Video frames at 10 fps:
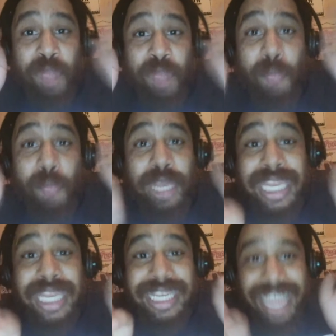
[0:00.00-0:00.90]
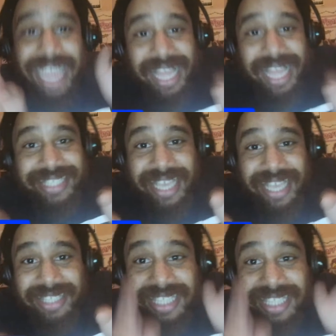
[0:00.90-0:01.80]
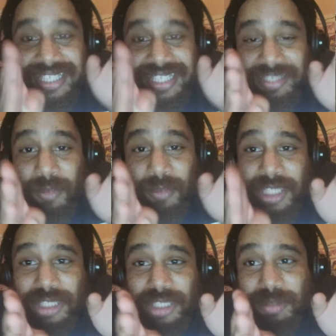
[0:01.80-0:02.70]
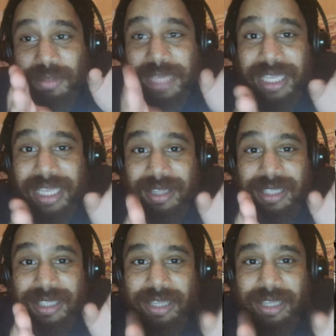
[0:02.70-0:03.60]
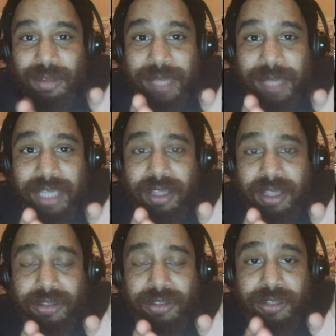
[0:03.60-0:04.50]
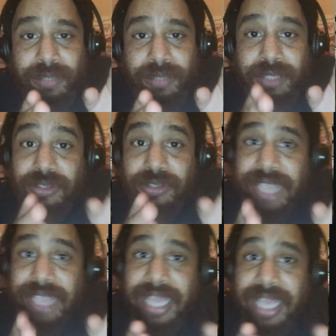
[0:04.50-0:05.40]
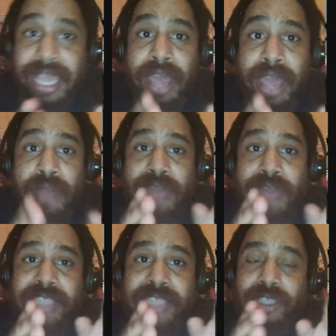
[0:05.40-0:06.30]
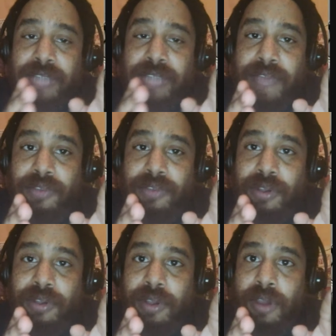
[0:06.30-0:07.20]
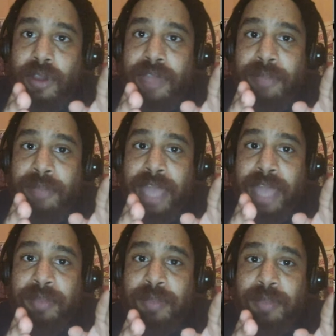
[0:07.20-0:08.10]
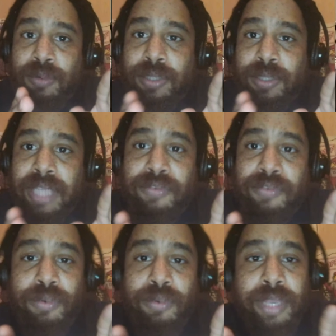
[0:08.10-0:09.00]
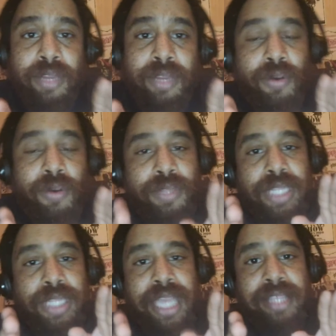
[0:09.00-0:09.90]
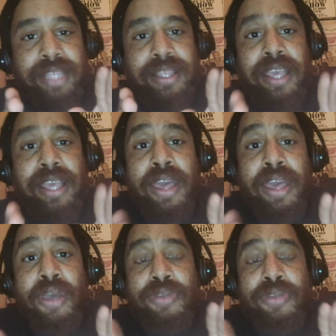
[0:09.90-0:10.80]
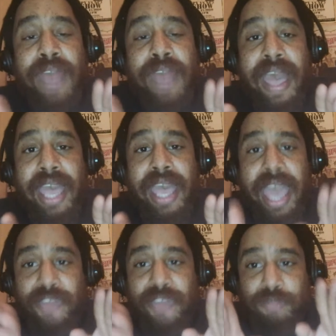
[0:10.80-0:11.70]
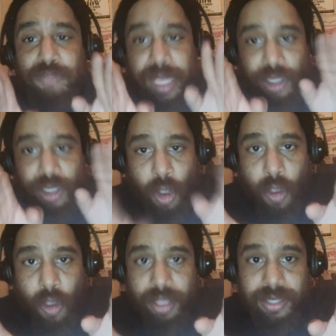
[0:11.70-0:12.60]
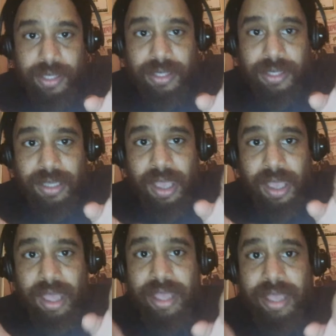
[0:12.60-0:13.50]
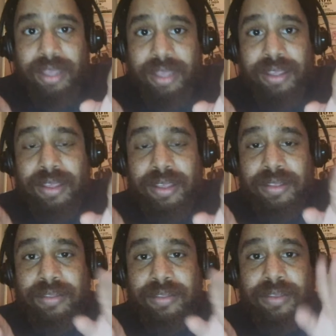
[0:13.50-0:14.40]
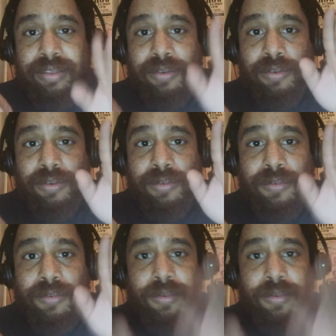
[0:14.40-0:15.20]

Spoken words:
Put it in context, what you mean a little bit closer when you say that you'll never, or that black people will never win, or the links that have been gone, uh, to